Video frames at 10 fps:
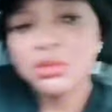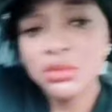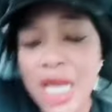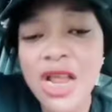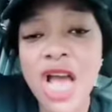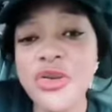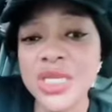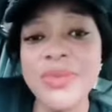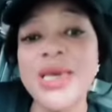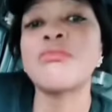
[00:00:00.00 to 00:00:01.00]
They don't
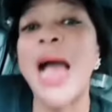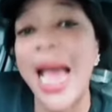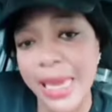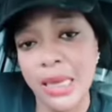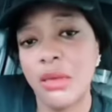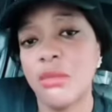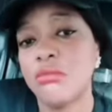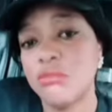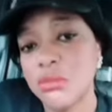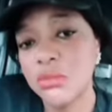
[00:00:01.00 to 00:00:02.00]
use me pie.
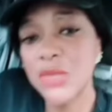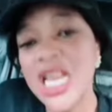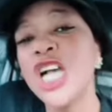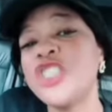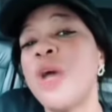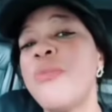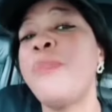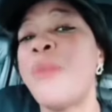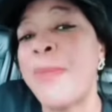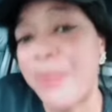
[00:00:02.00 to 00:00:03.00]
They don't show me
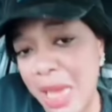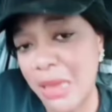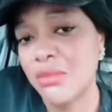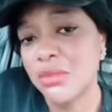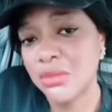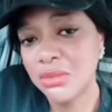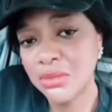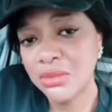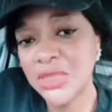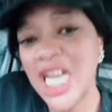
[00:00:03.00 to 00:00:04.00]
pepper.
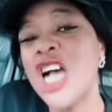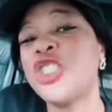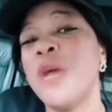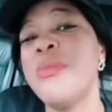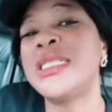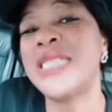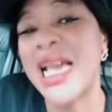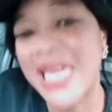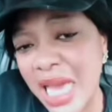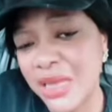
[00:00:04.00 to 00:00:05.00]
They don't show me
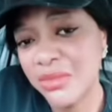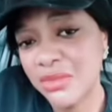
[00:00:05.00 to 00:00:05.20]
shege.